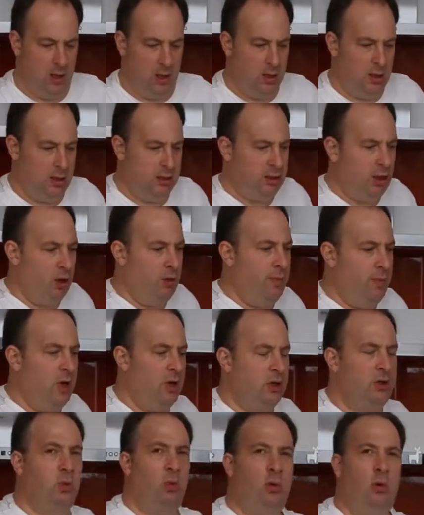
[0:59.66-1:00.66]
There's so much
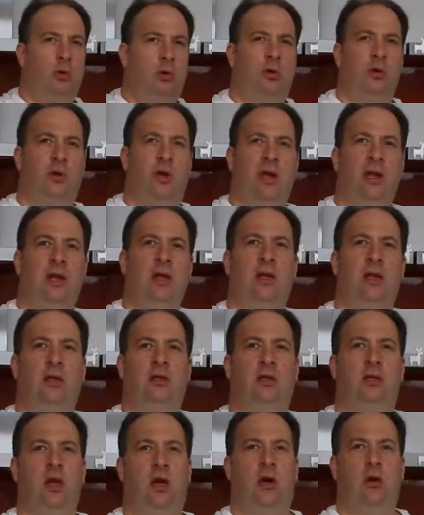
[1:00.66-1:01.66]
water in this
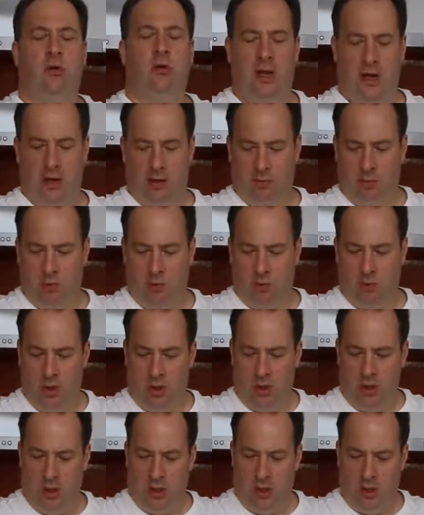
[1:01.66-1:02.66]
dough that it
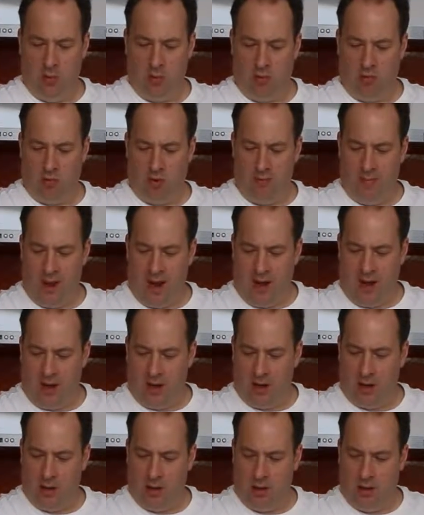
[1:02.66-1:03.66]
will remain